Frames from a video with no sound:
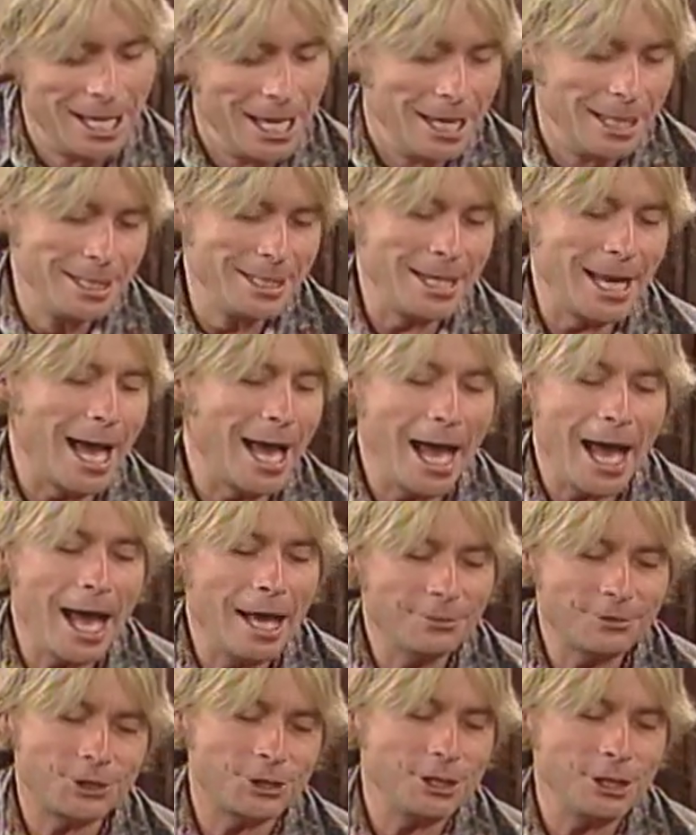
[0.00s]
And
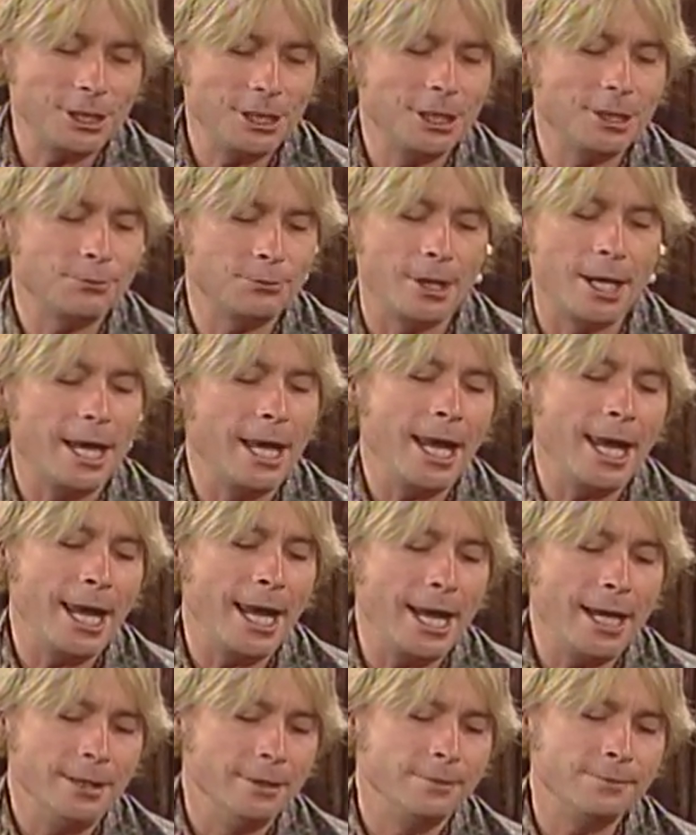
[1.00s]
I've seen it
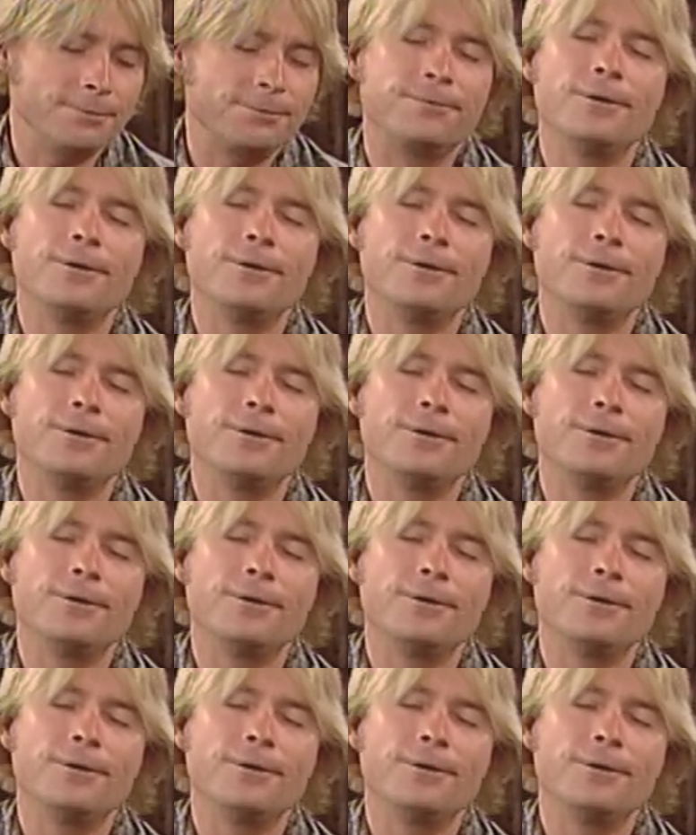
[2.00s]
rain and